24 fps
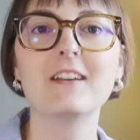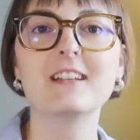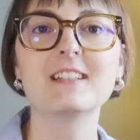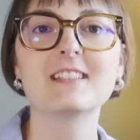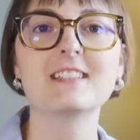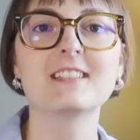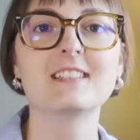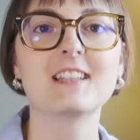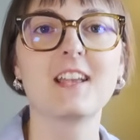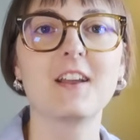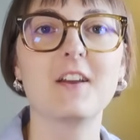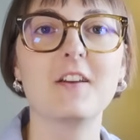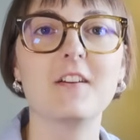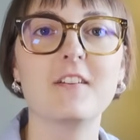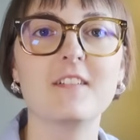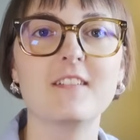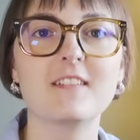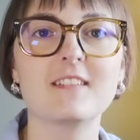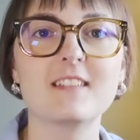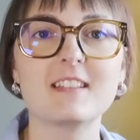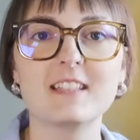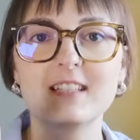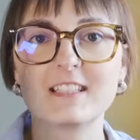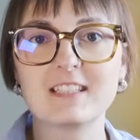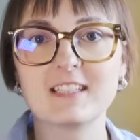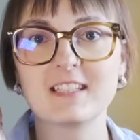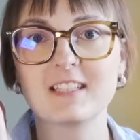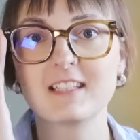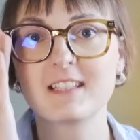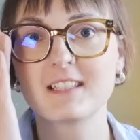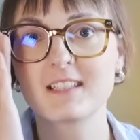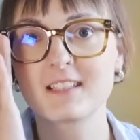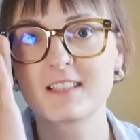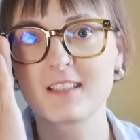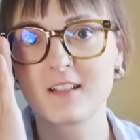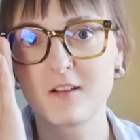So this
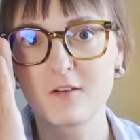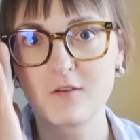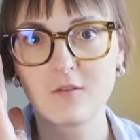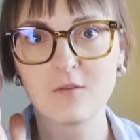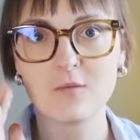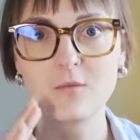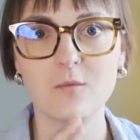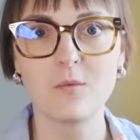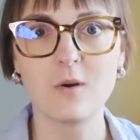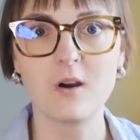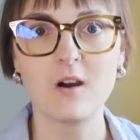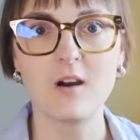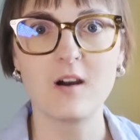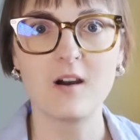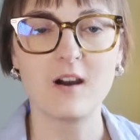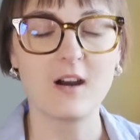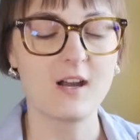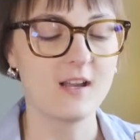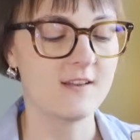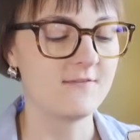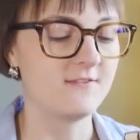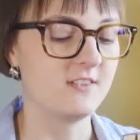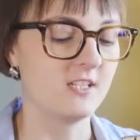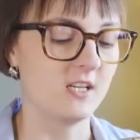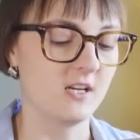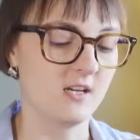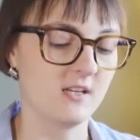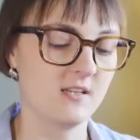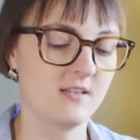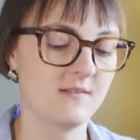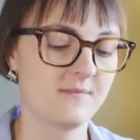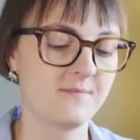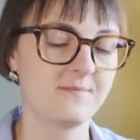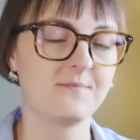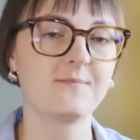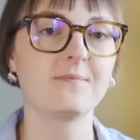is what I've
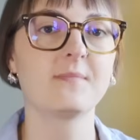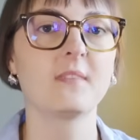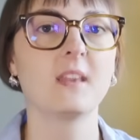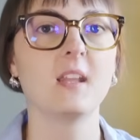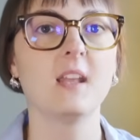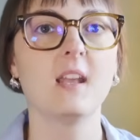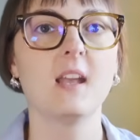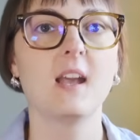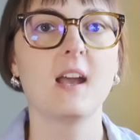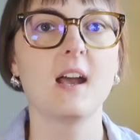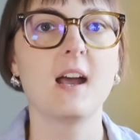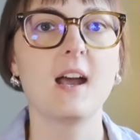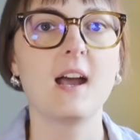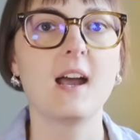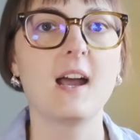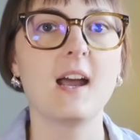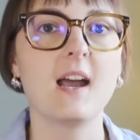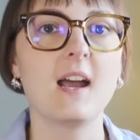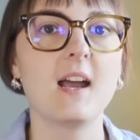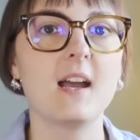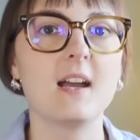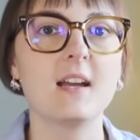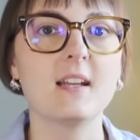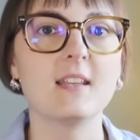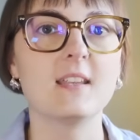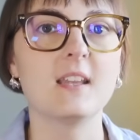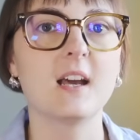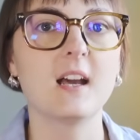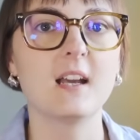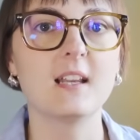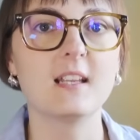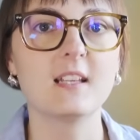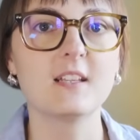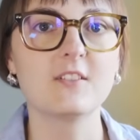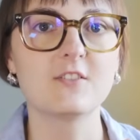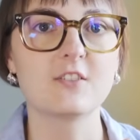done, and
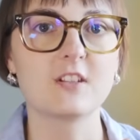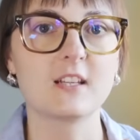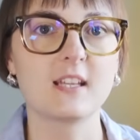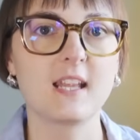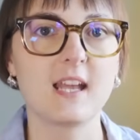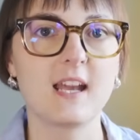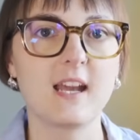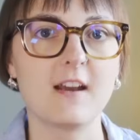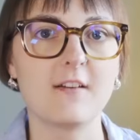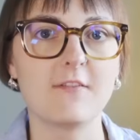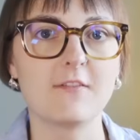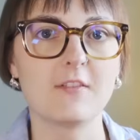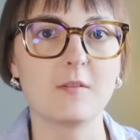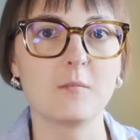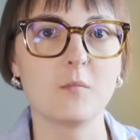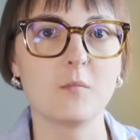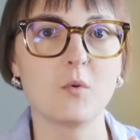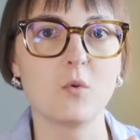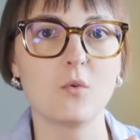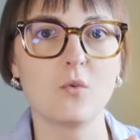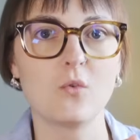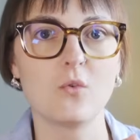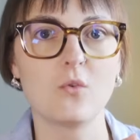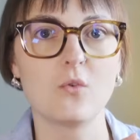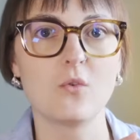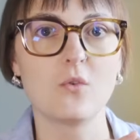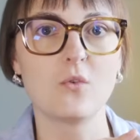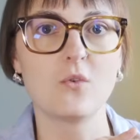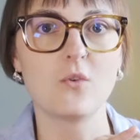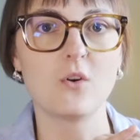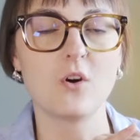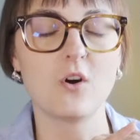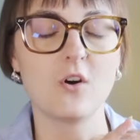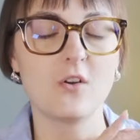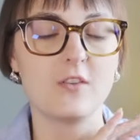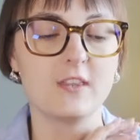I literally have them
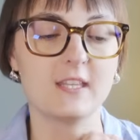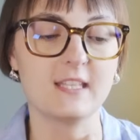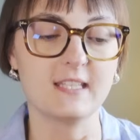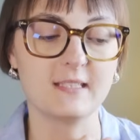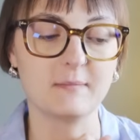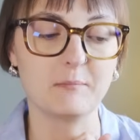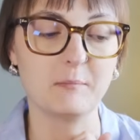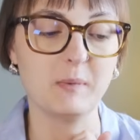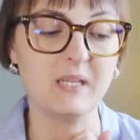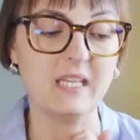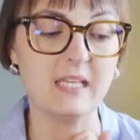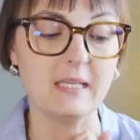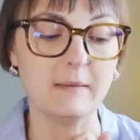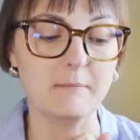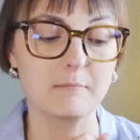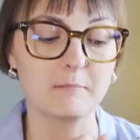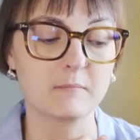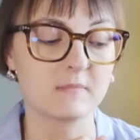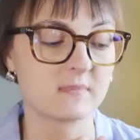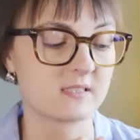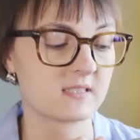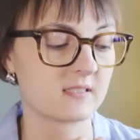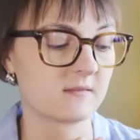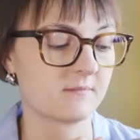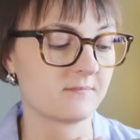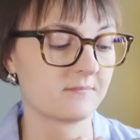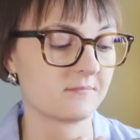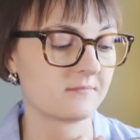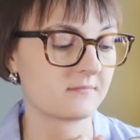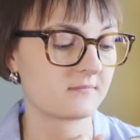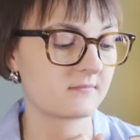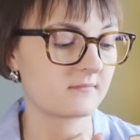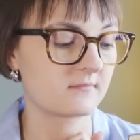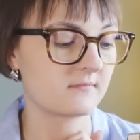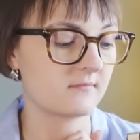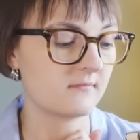all on these beams,
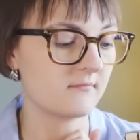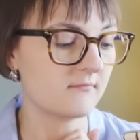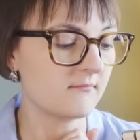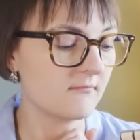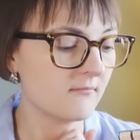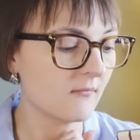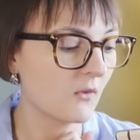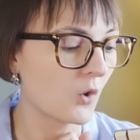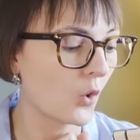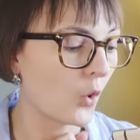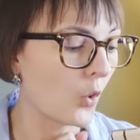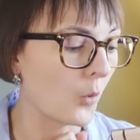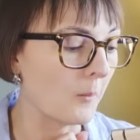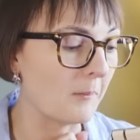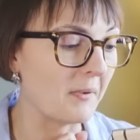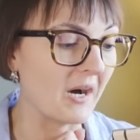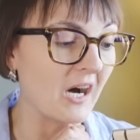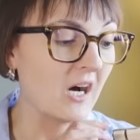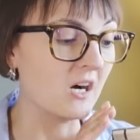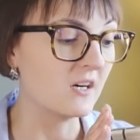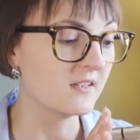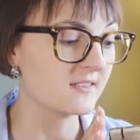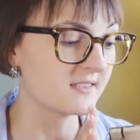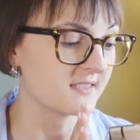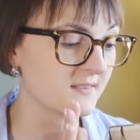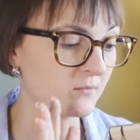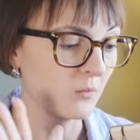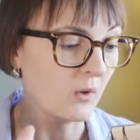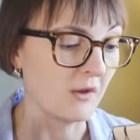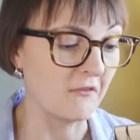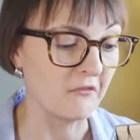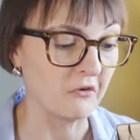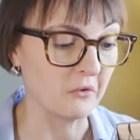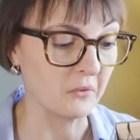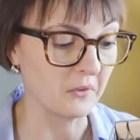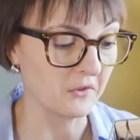or bars,
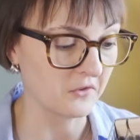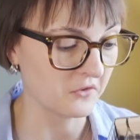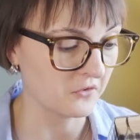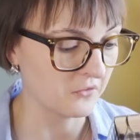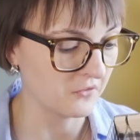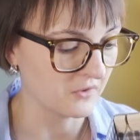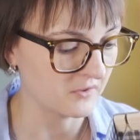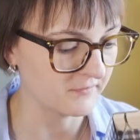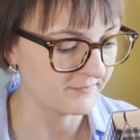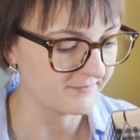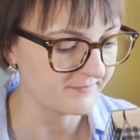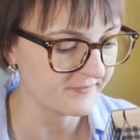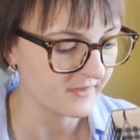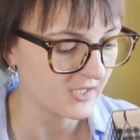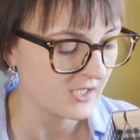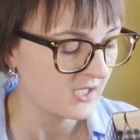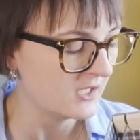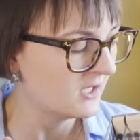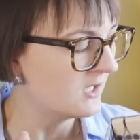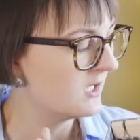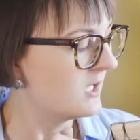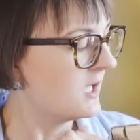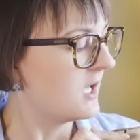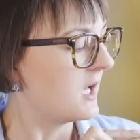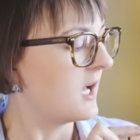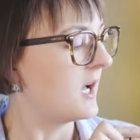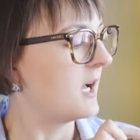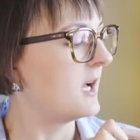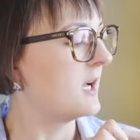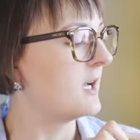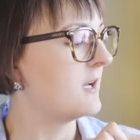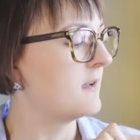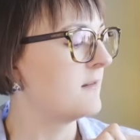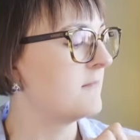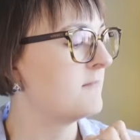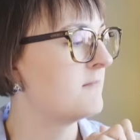whatever you want to call
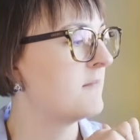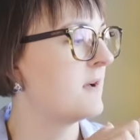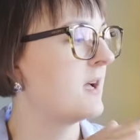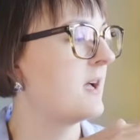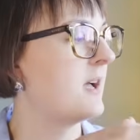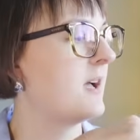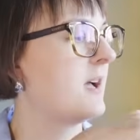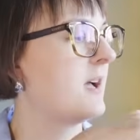them.